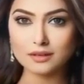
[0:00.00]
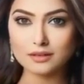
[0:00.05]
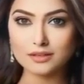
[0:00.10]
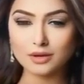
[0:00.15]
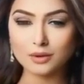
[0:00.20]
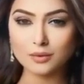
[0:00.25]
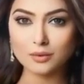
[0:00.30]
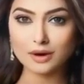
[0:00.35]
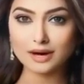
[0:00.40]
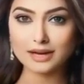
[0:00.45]

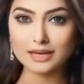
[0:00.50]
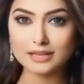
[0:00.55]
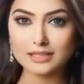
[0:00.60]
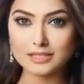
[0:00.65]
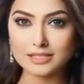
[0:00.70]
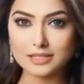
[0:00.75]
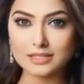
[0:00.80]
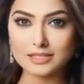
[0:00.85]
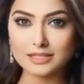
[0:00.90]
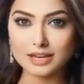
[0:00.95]
So why
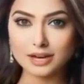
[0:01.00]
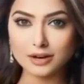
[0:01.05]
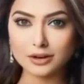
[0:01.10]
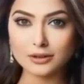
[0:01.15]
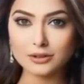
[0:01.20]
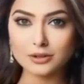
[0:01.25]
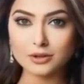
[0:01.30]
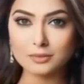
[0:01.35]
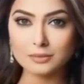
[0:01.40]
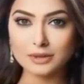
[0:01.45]
is his
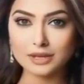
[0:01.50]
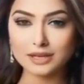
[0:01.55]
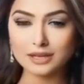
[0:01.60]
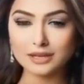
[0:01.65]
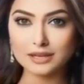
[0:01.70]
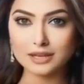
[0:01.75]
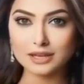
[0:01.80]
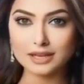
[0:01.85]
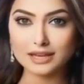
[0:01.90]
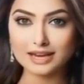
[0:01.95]
character
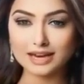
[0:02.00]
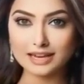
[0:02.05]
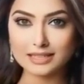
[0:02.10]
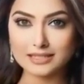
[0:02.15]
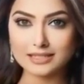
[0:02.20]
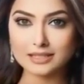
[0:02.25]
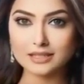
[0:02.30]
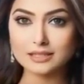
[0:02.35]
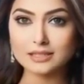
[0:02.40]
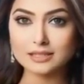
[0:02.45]
being, in
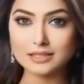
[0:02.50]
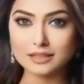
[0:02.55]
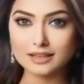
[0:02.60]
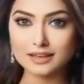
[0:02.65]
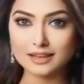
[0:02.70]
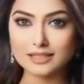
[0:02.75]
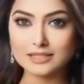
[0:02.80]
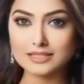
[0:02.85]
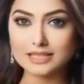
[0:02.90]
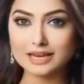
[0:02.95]
essence,
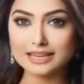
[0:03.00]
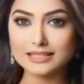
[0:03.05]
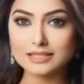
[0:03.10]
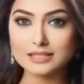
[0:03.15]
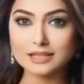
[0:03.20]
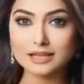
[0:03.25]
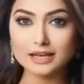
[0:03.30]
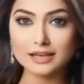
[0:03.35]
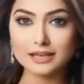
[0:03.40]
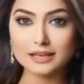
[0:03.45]

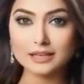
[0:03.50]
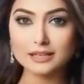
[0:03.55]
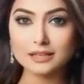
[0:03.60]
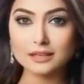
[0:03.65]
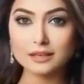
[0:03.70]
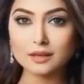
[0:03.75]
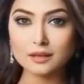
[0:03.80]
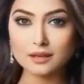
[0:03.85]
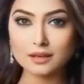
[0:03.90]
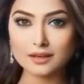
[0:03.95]
assassinated?
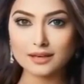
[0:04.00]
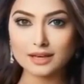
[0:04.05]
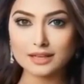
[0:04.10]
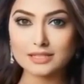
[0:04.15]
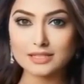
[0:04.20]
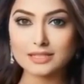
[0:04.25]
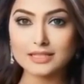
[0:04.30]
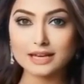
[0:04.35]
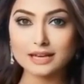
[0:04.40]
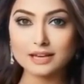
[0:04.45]

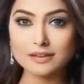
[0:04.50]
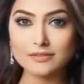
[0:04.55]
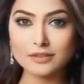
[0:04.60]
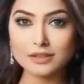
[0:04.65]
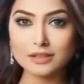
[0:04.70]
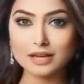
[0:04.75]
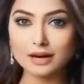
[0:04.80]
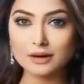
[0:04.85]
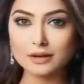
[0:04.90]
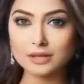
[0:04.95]
Instead of
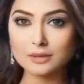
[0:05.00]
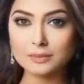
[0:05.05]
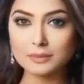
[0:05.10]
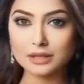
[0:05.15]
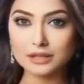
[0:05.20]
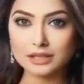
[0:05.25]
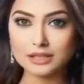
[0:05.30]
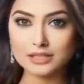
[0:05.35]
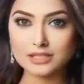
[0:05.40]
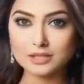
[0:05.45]
allowing
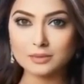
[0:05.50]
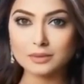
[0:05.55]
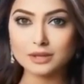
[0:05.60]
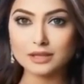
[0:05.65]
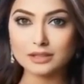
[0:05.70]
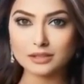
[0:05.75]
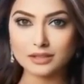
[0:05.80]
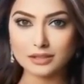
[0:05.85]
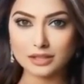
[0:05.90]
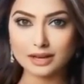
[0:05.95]
Billy to
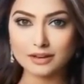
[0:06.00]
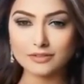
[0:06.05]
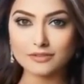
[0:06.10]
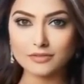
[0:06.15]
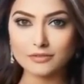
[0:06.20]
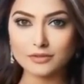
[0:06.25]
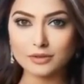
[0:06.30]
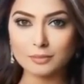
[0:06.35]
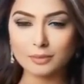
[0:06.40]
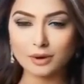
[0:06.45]
be the life
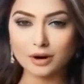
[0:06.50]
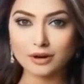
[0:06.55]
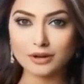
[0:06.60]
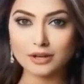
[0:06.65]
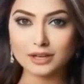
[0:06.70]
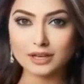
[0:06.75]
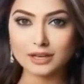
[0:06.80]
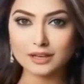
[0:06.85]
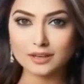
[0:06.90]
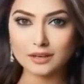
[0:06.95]
of the
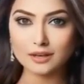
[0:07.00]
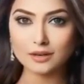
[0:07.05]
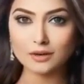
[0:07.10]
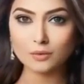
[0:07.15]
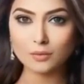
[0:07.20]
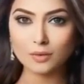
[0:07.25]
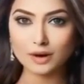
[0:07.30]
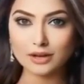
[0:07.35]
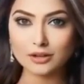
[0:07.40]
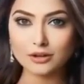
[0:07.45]
party,
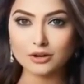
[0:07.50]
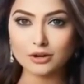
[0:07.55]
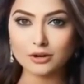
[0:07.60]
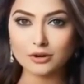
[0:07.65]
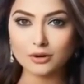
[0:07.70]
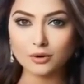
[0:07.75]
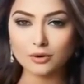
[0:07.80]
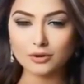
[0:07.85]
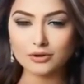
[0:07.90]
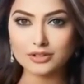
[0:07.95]

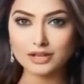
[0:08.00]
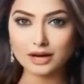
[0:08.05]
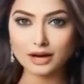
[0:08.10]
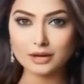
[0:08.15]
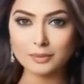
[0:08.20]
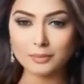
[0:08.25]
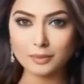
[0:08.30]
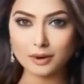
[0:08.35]
whether or not a